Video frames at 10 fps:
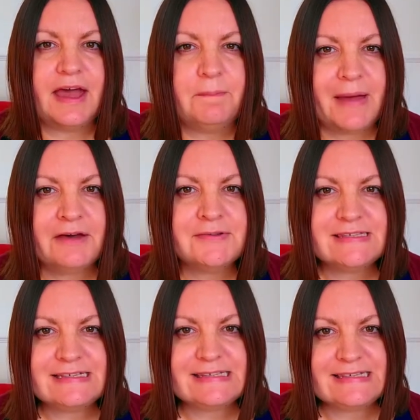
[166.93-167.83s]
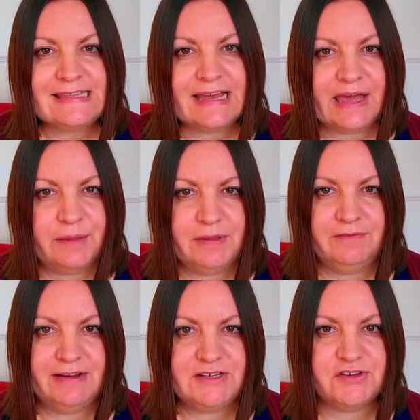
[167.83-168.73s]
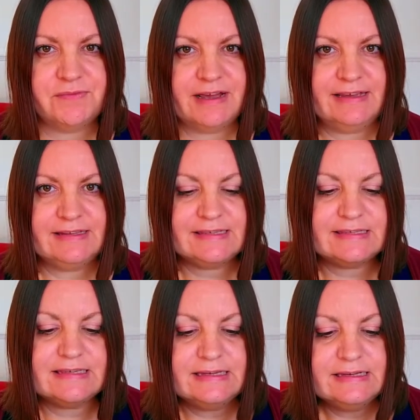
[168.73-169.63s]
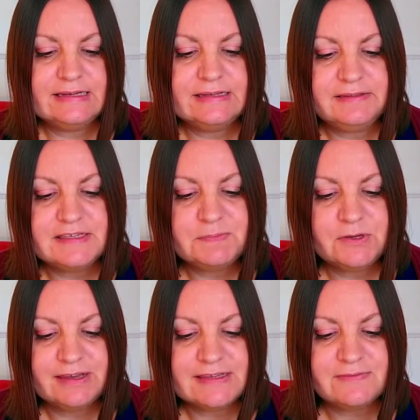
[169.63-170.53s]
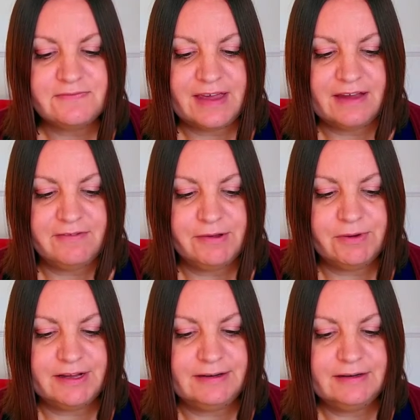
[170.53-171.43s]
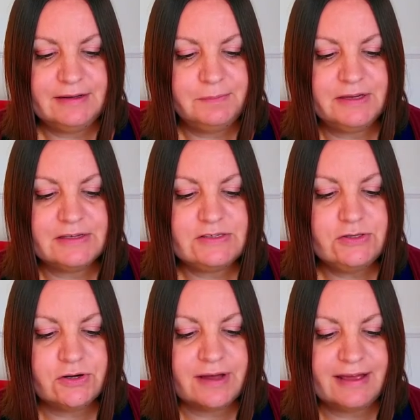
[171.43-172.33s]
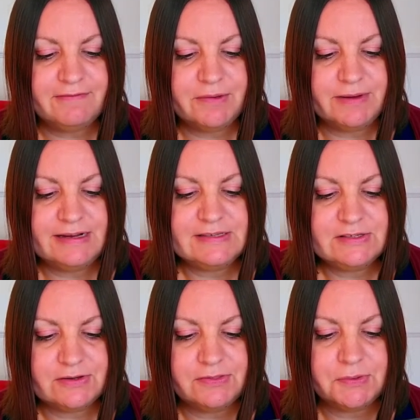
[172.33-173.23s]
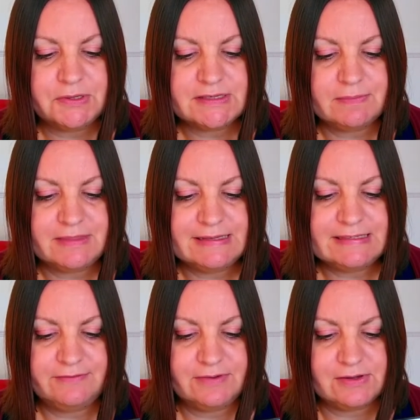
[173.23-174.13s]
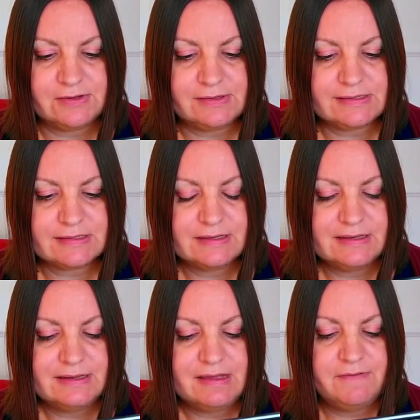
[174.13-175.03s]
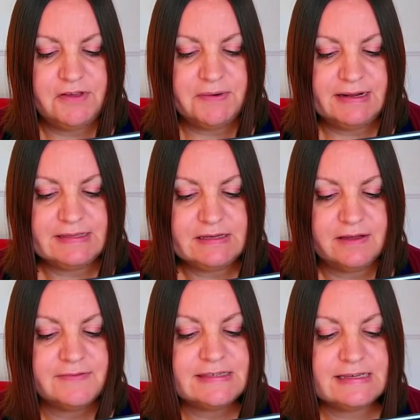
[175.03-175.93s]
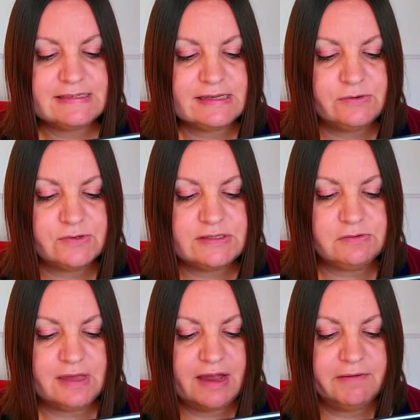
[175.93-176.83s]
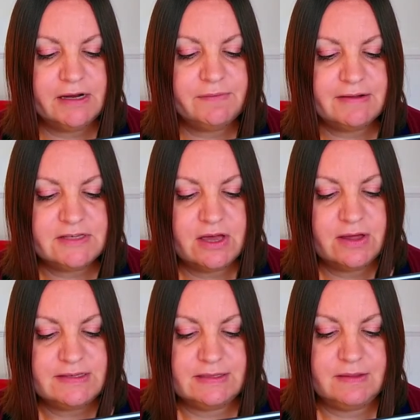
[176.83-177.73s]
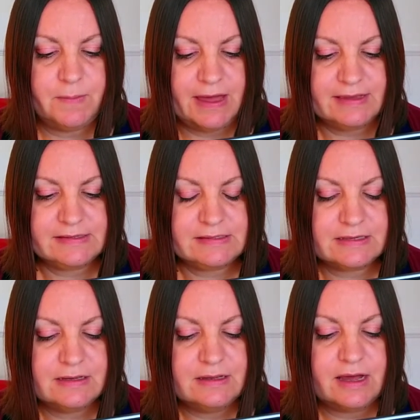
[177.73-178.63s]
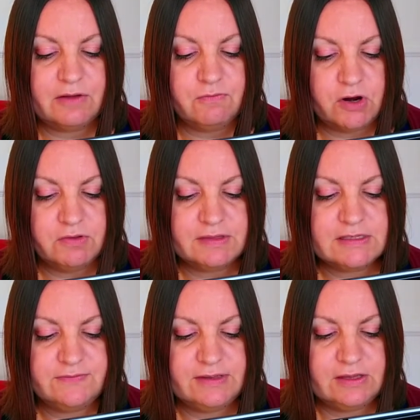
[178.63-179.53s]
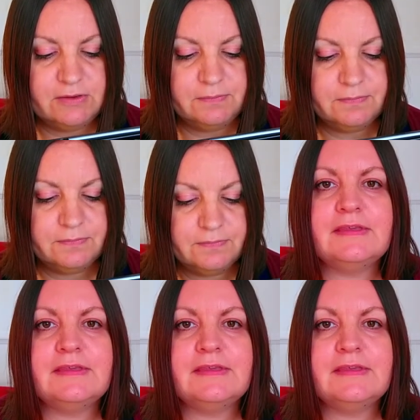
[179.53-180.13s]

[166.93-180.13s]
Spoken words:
About Didn't See That Coming, Rachel writes, "This book isn't for everyone because not everyone has gone through something difficult. If you're in a tough season or still carrying around hurt in the past, I wrote this for you."